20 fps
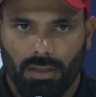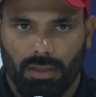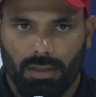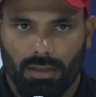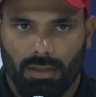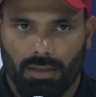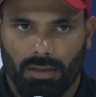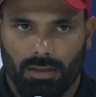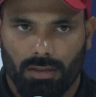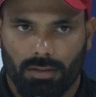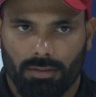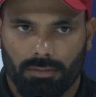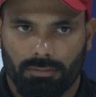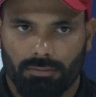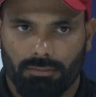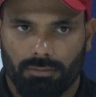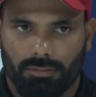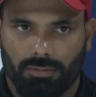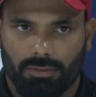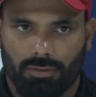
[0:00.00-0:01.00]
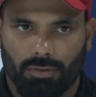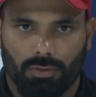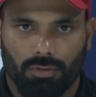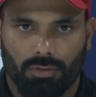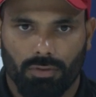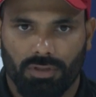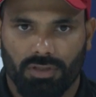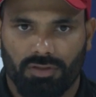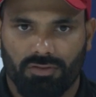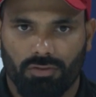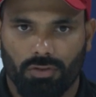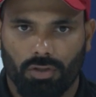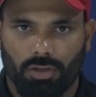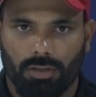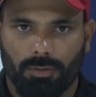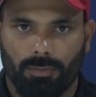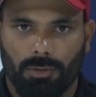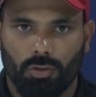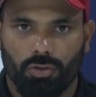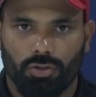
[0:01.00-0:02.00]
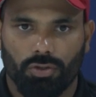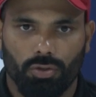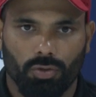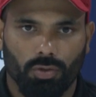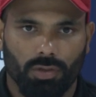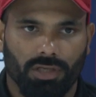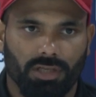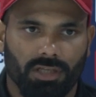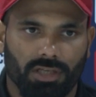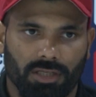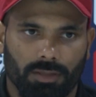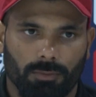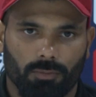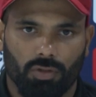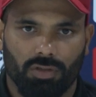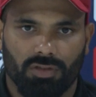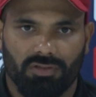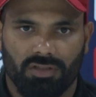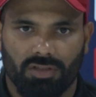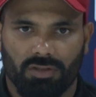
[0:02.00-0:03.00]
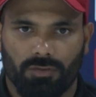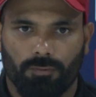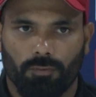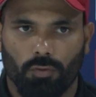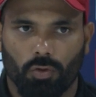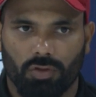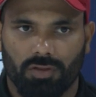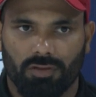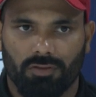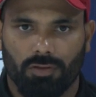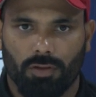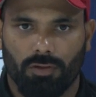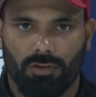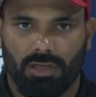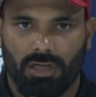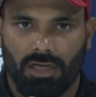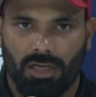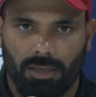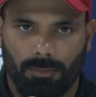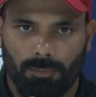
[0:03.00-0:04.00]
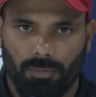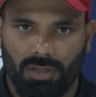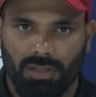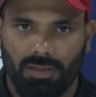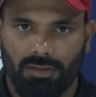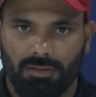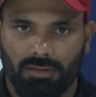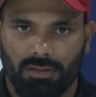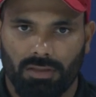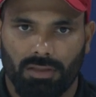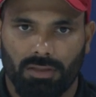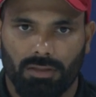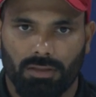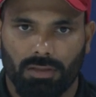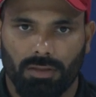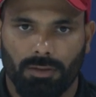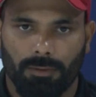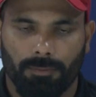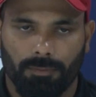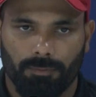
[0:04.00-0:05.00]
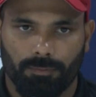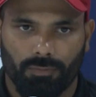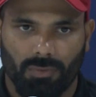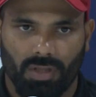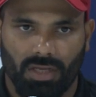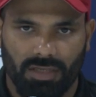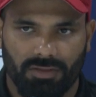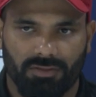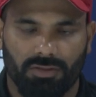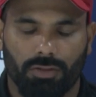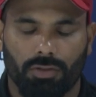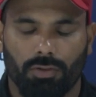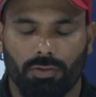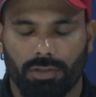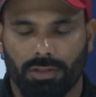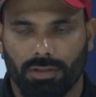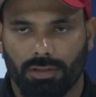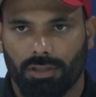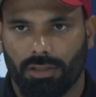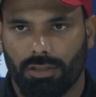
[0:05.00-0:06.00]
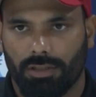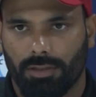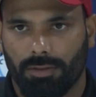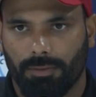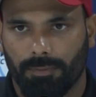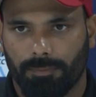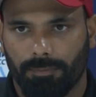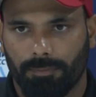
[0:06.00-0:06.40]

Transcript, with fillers: Uh, so it's not about UA anymore. It's just focus on our plans and executing that.